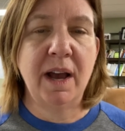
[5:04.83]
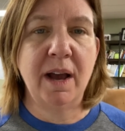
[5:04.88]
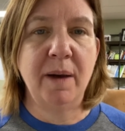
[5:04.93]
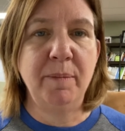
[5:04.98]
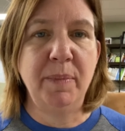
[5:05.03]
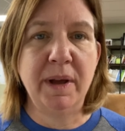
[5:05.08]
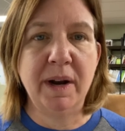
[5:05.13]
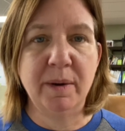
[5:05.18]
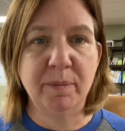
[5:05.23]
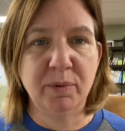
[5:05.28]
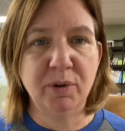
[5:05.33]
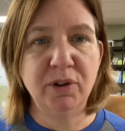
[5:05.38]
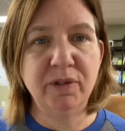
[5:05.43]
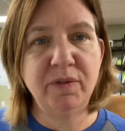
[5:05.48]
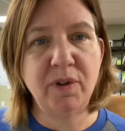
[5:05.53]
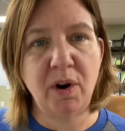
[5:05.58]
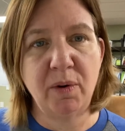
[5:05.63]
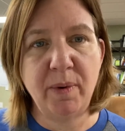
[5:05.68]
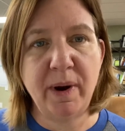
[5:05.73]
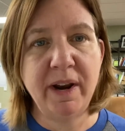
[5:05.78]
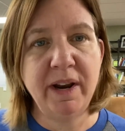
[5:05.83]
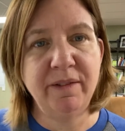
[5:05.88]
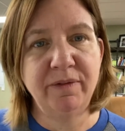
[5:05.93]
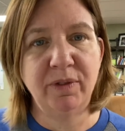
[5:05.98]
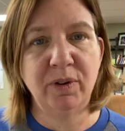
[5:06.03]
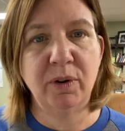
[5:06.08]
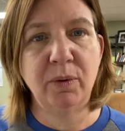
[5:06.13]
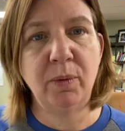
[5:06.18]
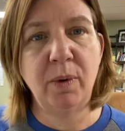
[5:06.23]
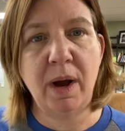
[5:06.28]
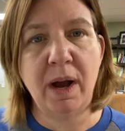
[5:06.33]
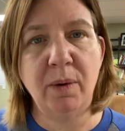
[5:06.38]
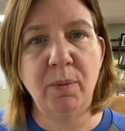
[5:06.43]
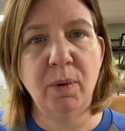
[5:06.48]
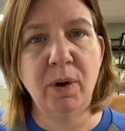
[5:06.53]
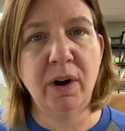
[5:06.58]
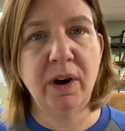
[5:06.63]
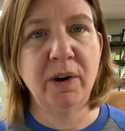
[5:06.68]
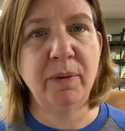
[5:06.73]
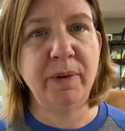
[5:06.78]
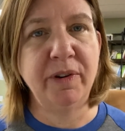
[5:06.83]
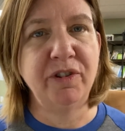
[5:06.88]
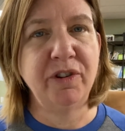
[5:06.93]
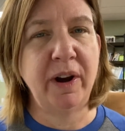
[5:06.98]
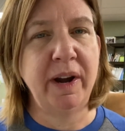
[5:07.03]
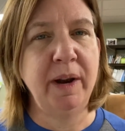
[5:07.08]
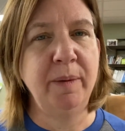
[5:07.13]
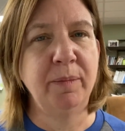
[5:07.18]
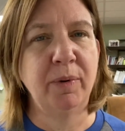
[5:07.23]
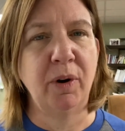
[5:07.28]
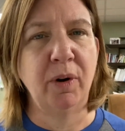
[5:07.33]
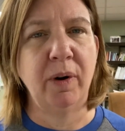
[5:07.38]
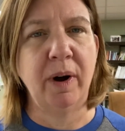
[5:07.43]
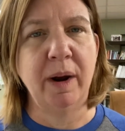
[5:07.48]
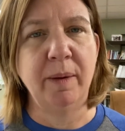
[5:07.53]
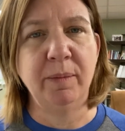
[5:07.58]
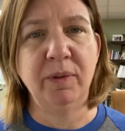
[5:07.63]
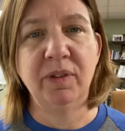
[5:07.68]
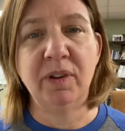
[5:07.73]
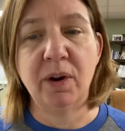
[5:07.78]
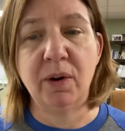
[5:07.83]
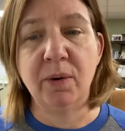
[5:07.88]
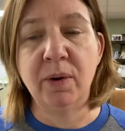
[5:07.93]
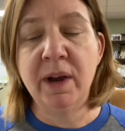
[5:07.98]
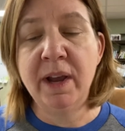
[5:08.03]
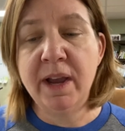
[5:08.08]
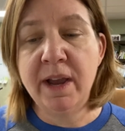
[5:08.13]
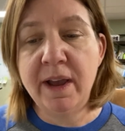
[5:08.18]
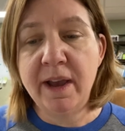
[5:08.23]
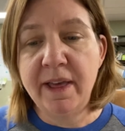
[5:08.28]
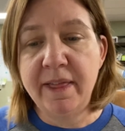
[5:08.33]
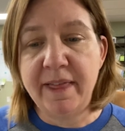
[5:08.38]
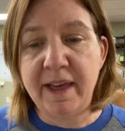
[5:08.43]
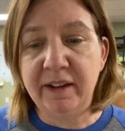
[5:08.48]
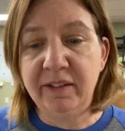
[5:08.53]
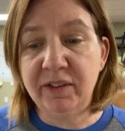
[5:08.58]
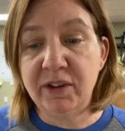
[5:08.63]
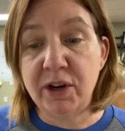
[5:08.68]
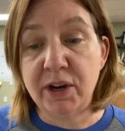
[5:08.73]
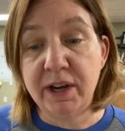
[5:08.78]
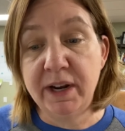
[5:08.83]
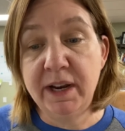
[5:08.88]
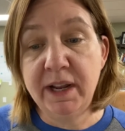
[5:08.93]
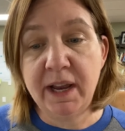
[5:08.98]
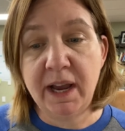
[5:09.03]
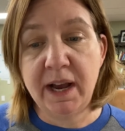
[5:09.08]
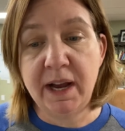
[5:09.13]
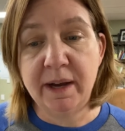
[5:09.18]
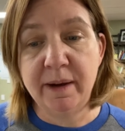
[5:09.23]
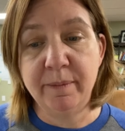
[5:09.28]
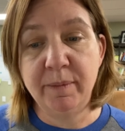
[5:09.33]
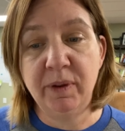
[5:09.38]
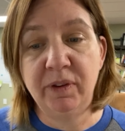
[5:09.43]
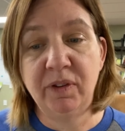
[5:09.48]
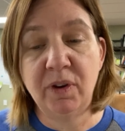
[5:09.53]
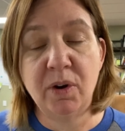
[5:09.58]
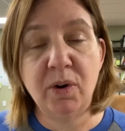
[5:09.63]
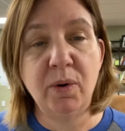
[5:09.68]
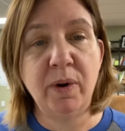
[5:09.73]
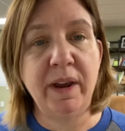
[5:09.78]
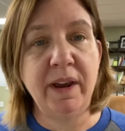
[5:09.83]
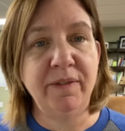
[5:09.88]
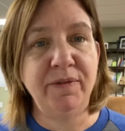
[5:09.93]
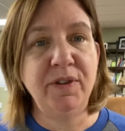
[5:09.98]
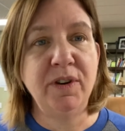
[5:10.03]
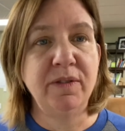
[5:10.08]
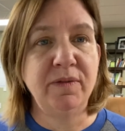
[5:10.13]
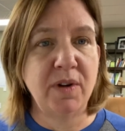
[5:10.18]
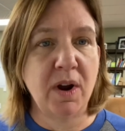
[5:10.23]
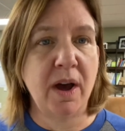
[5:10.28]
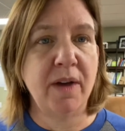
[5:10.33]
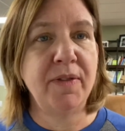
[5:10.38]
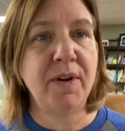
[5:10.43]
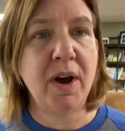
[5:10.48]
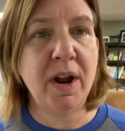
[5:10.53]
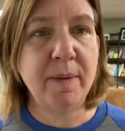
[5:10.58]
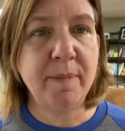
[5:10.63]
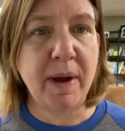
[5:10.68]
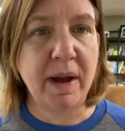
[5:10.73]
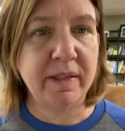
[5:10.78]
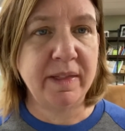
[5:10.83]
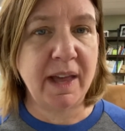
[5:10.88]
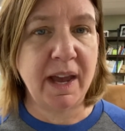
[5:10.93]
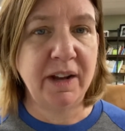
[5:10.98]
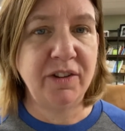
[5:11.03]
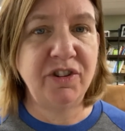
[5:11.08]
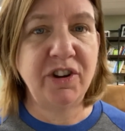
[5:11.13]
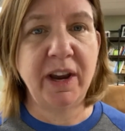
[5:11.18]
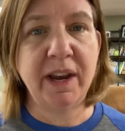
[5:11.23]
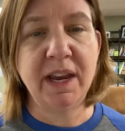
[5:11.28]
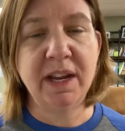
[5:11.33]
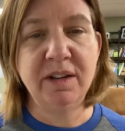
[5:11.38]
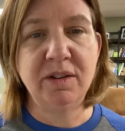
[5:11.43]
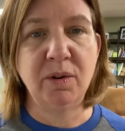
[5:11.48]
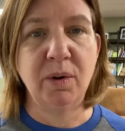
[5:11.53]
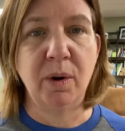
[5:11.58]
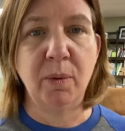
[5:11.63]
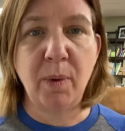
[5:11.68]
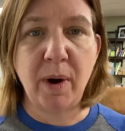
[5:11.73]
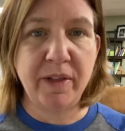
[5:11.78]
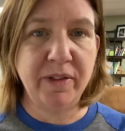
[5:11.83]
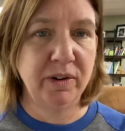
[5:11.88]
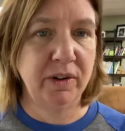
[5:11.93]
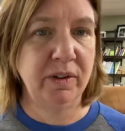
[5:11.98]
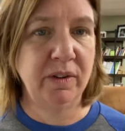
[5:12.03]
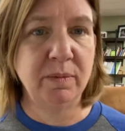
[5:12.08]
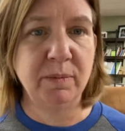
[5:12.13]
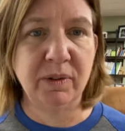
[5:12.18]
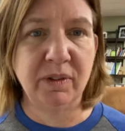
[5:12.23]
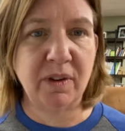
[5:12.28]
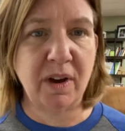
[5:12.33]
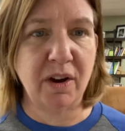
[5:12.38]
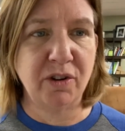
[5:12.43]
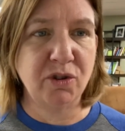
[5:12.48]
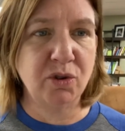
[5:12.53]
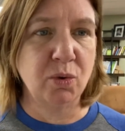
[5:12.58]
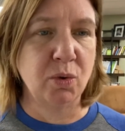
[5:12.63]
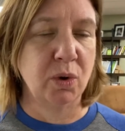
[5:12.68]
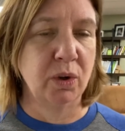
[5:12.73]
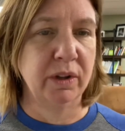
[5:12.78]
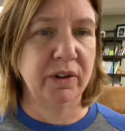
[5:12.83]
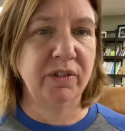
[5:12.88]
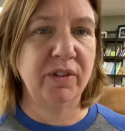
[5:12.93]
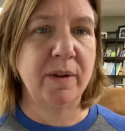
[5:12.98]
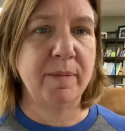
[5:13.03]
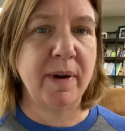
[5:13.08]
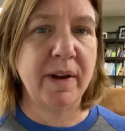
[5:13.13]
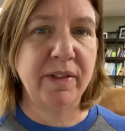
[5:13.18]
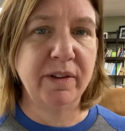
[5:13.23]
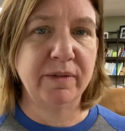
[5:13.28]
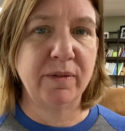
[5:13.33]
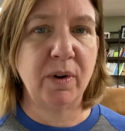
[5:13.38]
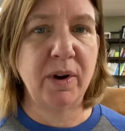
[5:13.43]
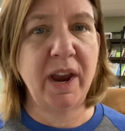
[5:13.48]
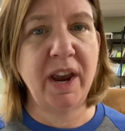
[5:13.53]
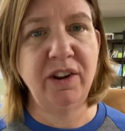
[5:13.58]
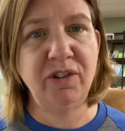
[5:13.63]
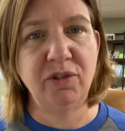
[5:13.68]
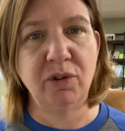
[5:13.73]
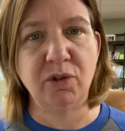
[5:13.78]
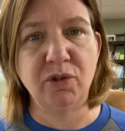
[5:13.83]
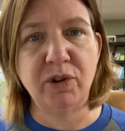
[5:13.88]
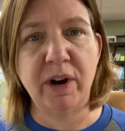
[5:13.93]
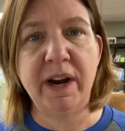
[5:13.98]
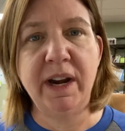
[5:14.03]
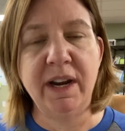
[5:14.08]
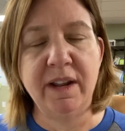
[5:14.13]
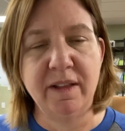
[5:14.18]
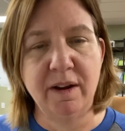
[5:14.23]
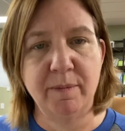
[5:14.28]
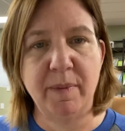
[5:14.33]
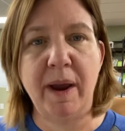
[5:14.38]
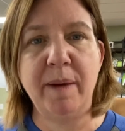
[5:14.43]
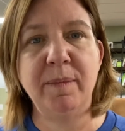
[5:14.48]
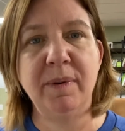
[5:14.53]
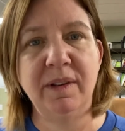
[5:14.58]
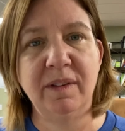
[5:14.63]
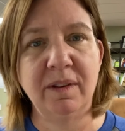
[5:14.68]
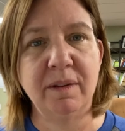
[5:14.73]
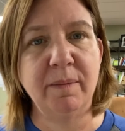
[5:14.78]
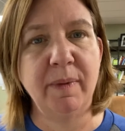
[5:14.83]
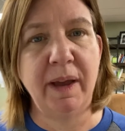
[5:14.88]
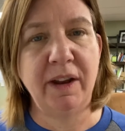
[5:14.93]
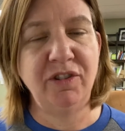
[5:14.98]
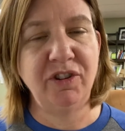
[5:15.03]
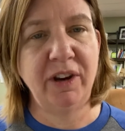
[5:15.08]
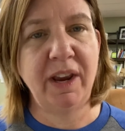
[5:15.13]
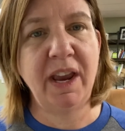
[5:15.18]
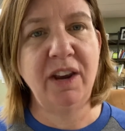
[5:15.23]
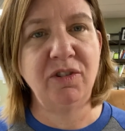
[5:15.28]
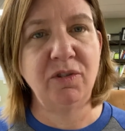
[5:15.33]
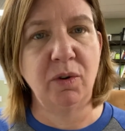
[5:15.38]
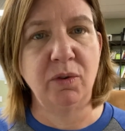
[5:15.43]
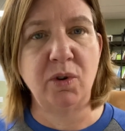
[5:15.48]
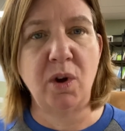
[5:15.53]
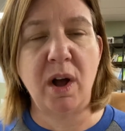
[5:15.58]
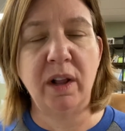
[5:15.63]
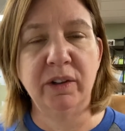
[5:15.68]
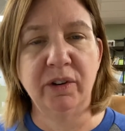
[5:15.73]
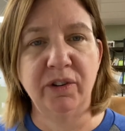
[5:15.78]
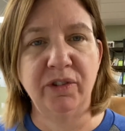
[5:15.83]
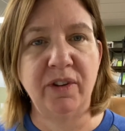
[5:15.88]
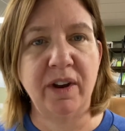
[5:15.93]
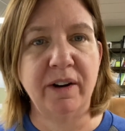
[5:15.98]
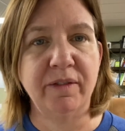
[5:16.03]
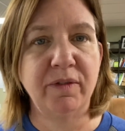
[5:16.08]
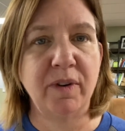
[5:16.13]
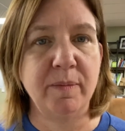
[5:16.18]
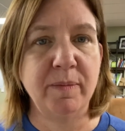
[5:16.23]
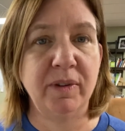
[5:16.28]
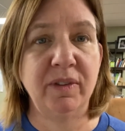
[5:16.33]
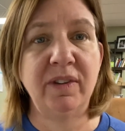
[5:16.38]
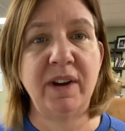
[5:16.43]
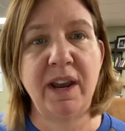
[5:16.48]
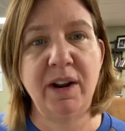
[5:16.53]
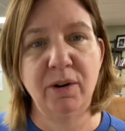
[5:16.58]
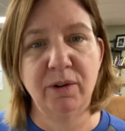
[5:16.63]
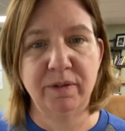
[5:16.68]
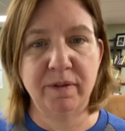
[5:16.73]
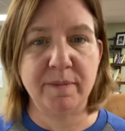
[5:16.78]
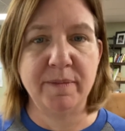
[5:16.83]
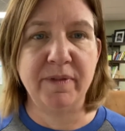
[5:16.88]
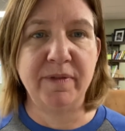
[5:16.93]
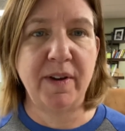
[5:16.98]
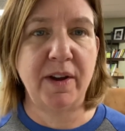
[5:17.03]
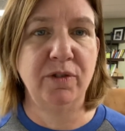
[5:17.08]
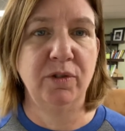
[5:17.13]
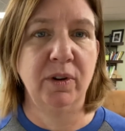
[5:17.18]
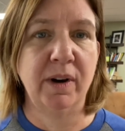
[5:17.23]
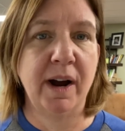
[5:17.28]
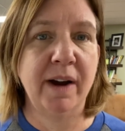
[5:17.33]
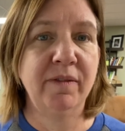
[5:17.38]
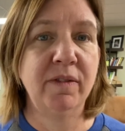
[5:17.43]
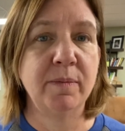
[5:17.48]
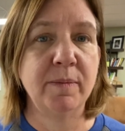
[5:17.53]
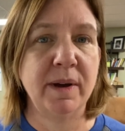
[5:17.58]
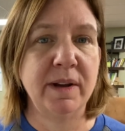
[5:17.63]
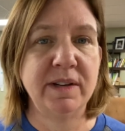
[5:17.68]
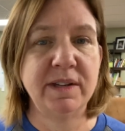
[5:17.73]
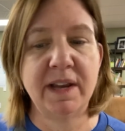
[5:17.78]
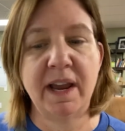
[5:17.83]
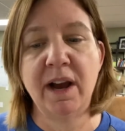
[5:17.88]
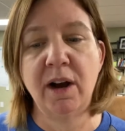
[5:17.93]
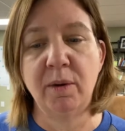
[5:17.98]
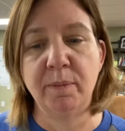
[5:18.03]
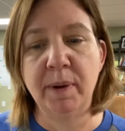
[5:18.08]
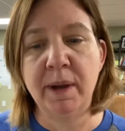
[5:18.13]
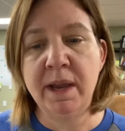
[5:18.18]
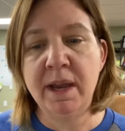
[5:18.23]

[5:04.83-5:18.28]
been approved already for a worker retraining program. So that's good. So if you've not thought about that, check into it, whether it's massage school or some other vocational training. There might be some educational dollars there from the state or from the federal government to help